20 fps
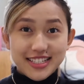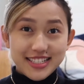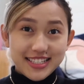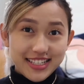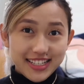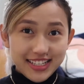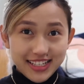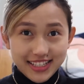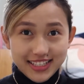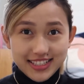
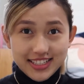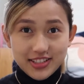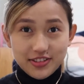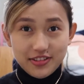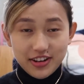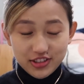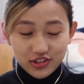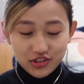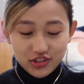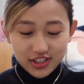silky
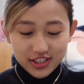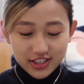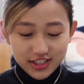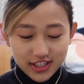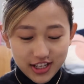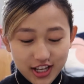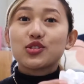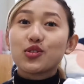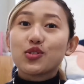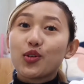scrunchies.
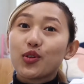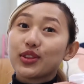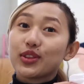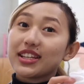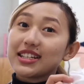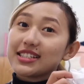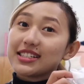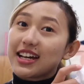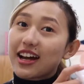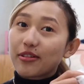So
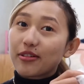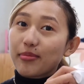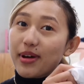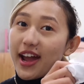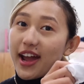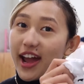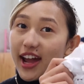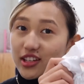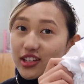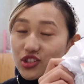these are my
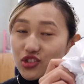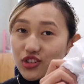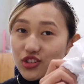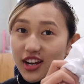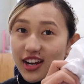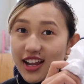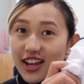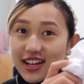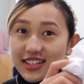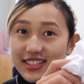extra
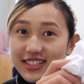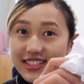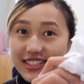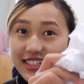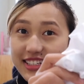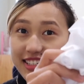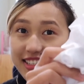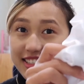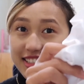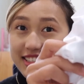large
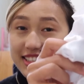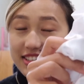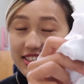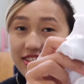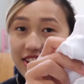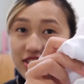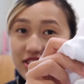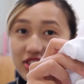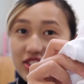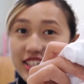silky
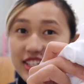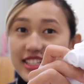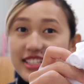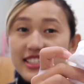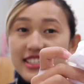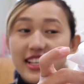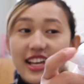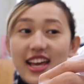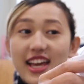scrunchies.